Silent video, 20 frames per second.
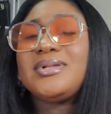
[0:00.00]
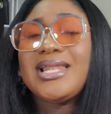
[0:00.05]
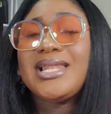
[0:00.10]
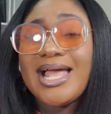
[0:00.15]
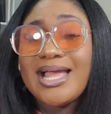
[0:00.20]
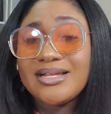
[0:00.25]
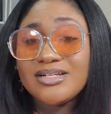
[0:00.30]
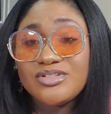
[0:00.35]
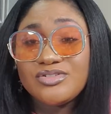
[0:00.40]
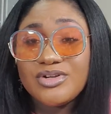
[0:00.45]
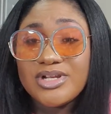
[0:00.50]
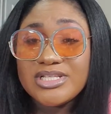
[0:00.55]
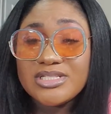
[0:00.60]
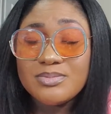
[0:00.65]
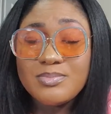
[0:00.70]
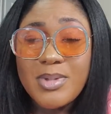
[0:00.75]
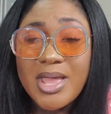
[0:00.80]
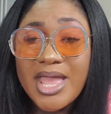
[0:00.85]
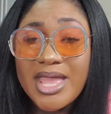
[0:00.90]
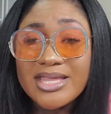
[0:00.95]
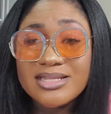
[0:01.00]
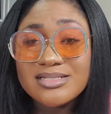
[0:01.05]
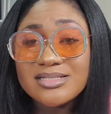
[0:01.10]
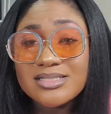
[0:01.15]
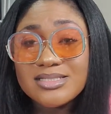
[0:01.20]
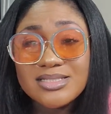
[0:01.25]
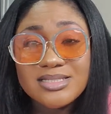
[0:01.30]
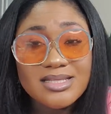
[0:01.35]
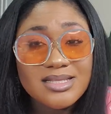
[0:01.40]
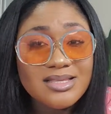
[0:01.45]
black dress
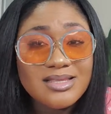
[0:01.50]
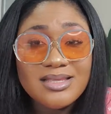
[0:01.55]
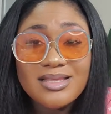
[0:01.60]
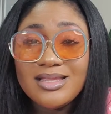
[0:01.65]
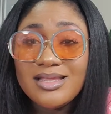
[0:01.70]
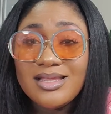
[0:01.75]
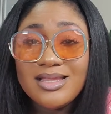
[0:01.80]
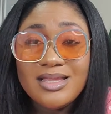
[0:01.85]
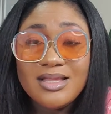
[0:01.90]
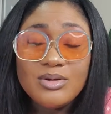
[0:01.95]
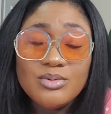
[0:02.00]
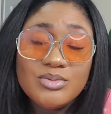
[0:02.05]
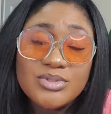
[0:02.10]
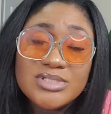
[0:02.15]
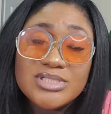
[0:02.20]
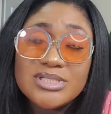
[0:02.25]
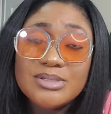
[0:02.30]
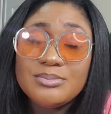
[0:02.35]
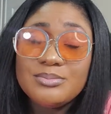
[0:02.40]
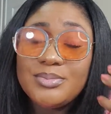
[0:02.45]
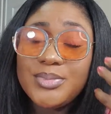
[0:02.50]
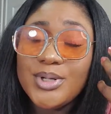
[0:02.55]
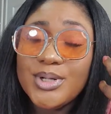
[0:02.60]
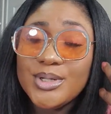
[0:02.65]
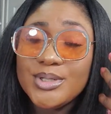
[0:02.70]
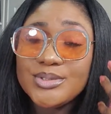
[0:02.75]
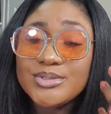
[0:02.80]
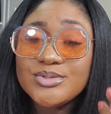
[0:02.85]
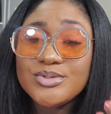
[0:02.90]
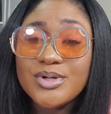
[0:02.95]
pants. with some
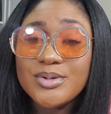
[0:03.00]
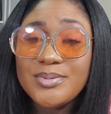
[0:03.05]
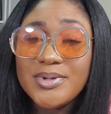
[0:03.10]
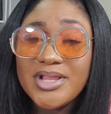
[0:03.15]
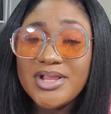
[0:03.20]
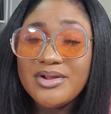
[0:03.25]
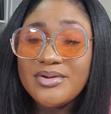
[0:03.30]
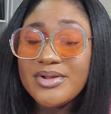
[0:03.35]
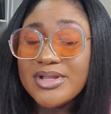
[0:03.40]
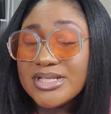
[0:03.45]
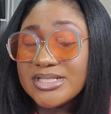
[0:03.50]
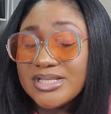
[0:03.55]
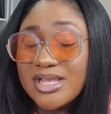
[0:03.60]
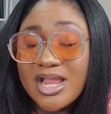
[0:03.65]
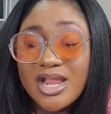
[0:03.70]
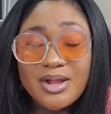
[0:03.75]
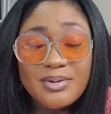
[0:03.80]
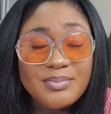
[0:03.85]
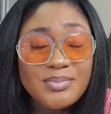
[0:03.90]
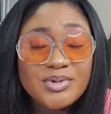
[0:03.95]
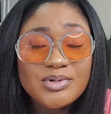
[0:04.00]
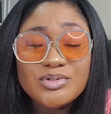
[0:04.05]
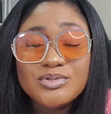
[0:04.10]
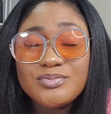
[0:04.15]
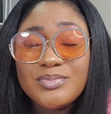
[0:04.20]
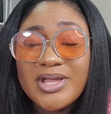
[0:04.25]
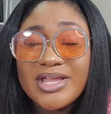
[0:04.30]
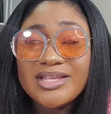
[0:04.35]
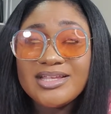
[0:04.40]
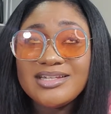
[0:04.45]
pearl drop earrings, hair
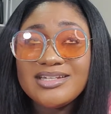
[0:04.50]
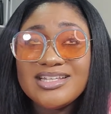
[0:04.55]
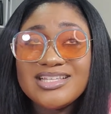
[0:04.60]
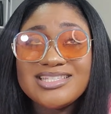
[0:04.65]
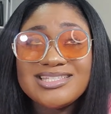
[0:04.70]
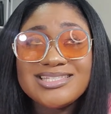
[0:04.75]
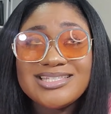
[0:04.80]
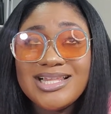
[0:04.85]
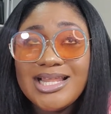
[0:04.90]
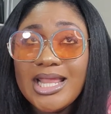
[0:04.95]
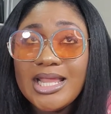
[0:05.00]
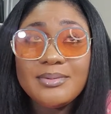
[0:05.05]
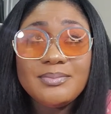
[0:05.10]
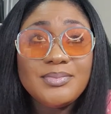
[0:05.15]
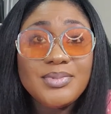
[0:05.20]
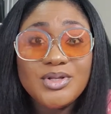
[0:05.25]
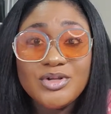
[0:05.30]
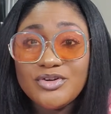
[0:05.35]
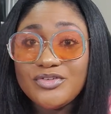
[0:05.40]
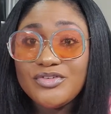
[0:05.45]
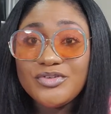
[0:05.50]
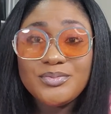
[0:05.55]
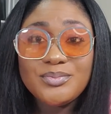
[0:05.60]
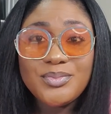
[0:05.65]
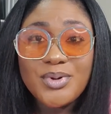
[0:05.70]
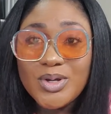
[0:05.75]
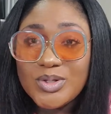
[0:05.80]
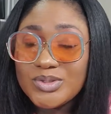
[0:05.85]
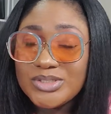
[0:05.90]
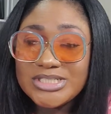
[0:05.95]
pulled back in a sleek, beautiful
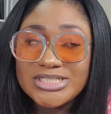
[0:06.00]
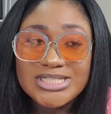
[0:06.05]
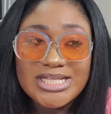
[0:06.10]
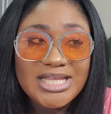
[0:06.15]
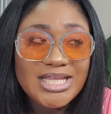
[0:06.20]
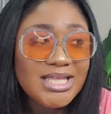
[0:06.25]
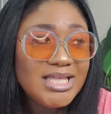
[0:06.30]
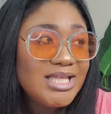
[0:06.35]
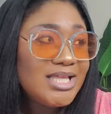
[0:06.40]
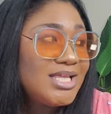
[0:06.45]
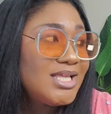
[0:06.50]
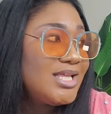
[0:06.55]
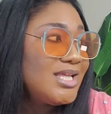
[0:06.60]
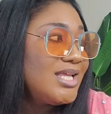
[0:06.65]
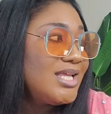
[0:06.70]
ponytail.